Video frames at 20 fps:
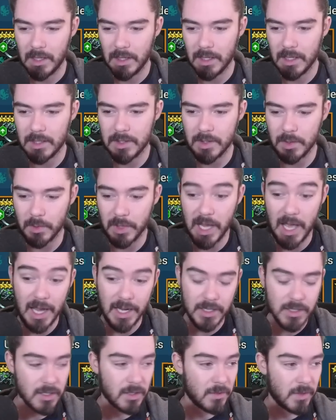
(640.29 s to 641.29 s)
it's a
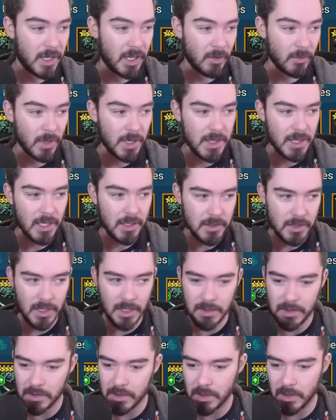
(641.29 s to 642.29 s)
reaction ring, right? That
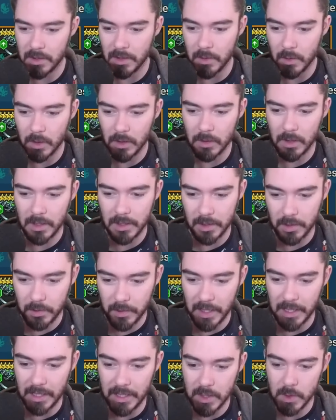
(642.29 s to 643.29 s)
chance to turn a, nor- a
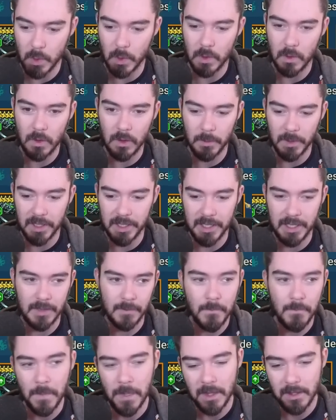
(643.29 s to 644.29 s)
crit into a normal
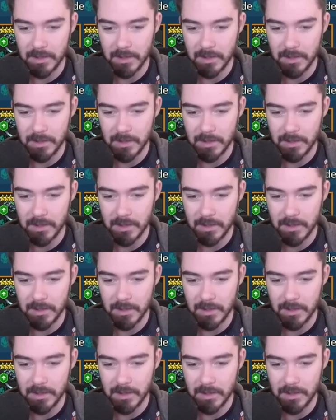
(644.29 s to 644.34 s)
hit.